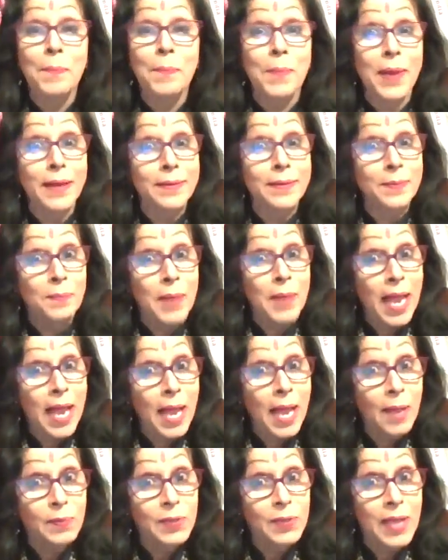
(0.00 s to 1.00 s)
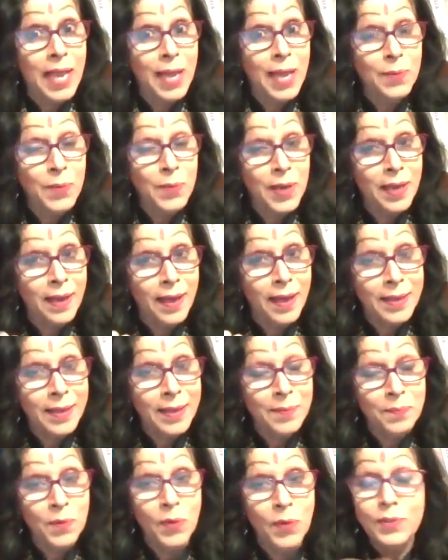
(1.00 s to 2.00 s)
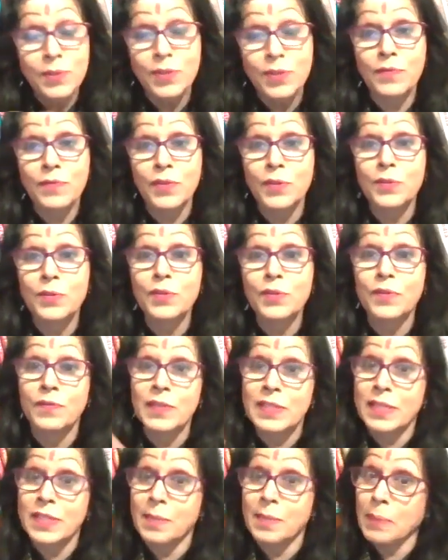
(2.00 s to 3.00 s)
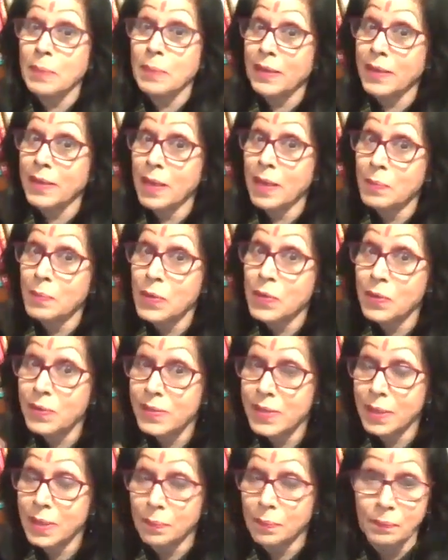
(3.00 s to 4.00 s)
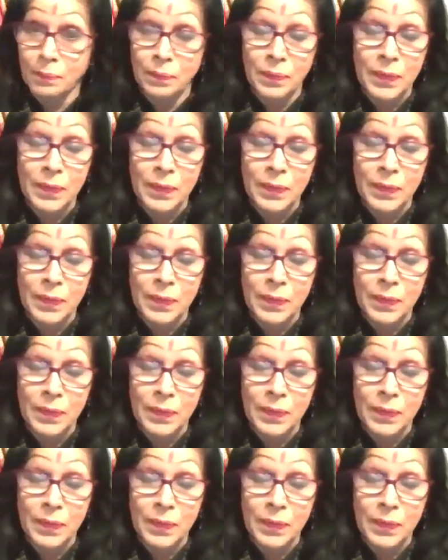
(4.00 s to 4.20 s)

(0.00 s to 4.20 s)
But perhaps I would like most of you to visit Patna Museum.